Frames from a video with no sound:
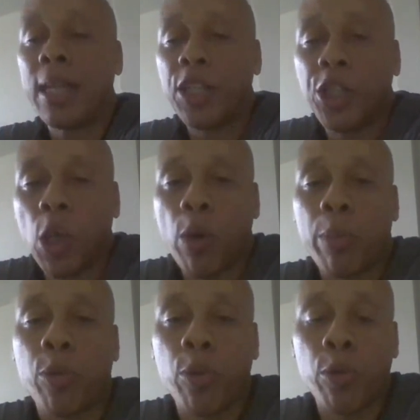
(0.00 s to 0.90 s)
show and
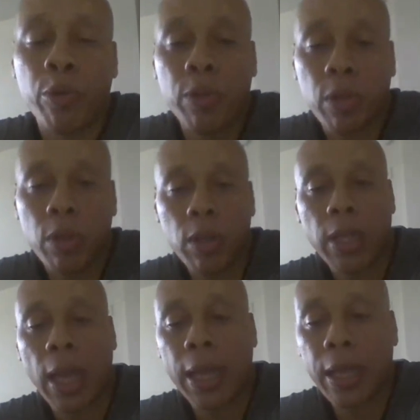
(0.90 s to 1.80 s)
prove.
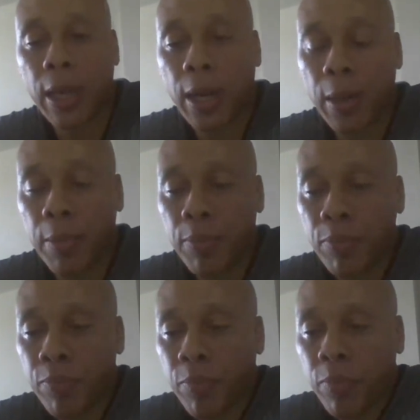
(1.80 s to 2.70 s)
Like,
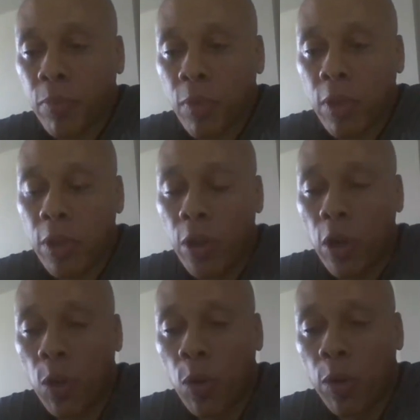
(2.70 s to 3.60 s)
you
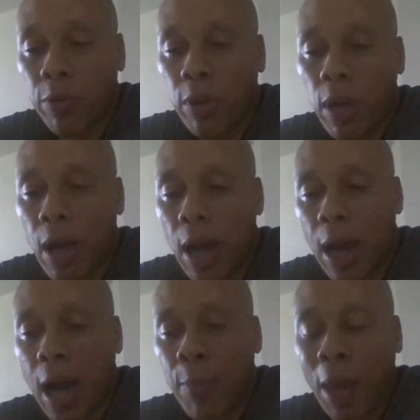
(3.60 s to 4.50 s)
know,
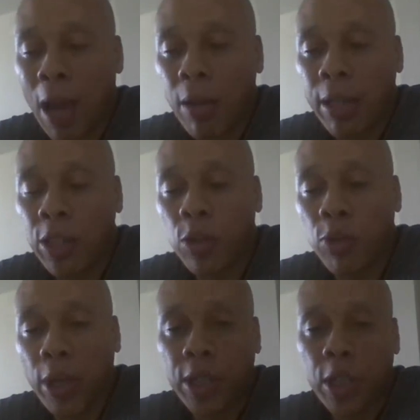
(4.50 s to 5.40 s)
I'm not
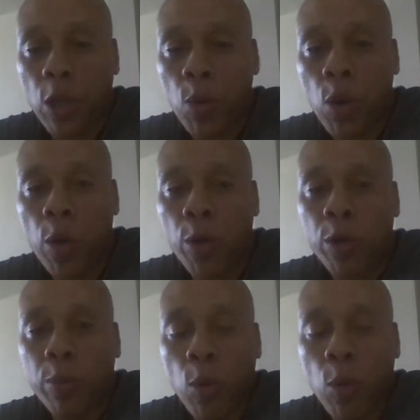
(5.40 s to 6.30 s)
interested in your
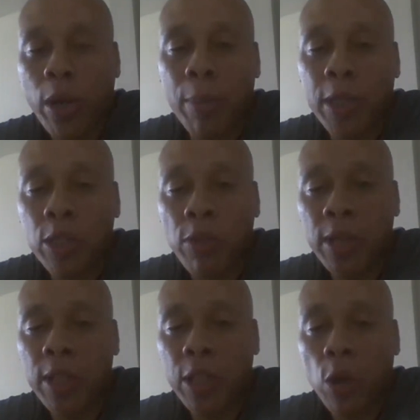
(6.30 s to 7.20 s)
words more than I'm
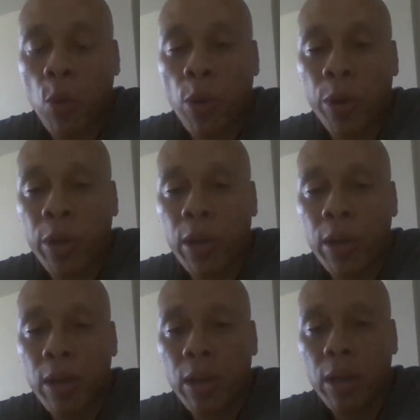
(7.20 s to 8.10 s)
interested in your work.
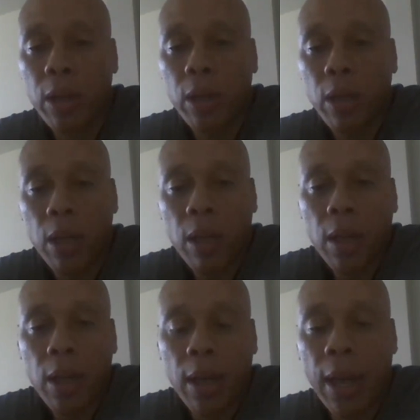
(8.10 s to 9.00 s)

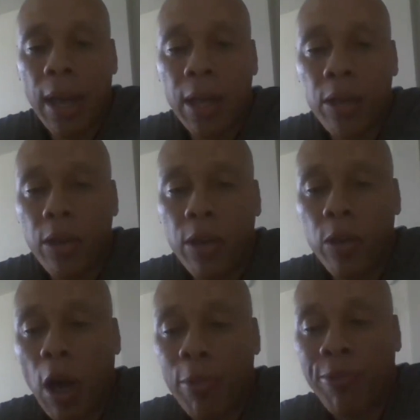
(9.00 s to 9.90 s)
And, you
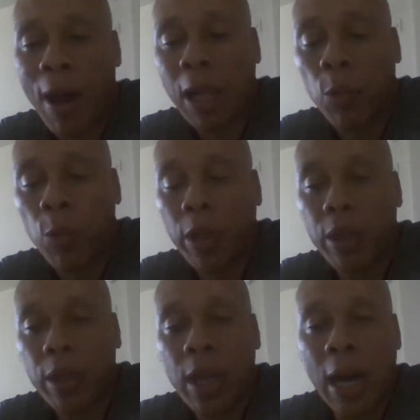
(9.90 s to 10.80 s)
know, I'm following
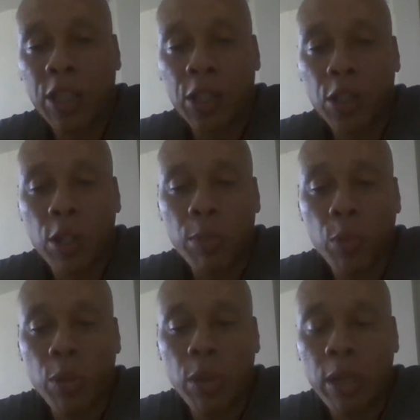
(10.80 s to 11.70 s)
the conscious
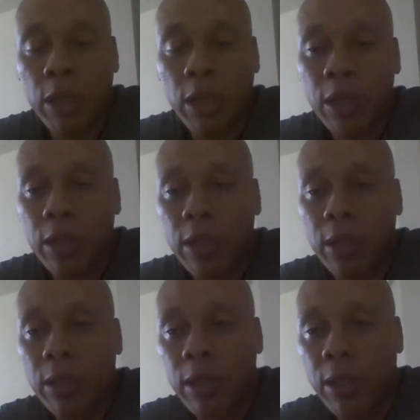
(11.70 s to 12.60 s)
community,
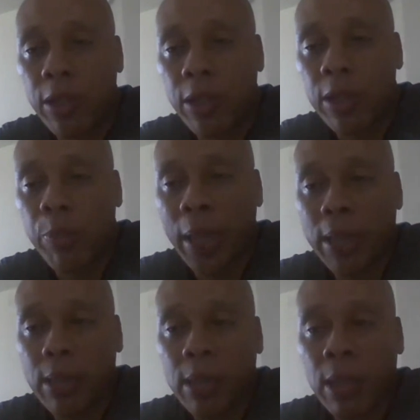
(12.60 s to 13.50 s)
the debate
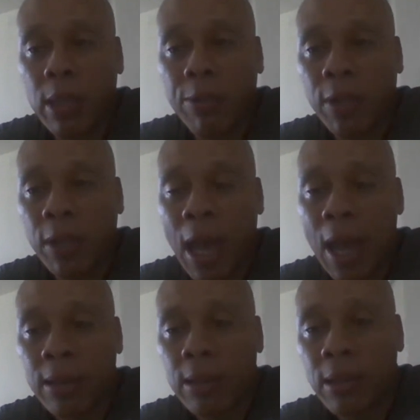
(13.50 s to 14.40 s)
scene for the
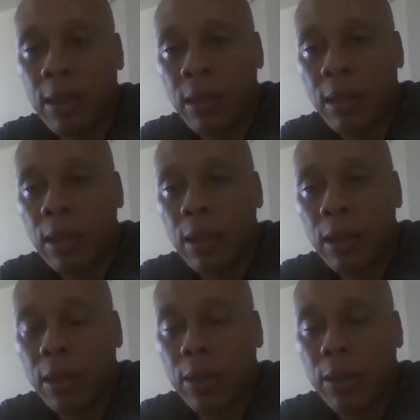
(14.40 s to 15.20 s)
last, you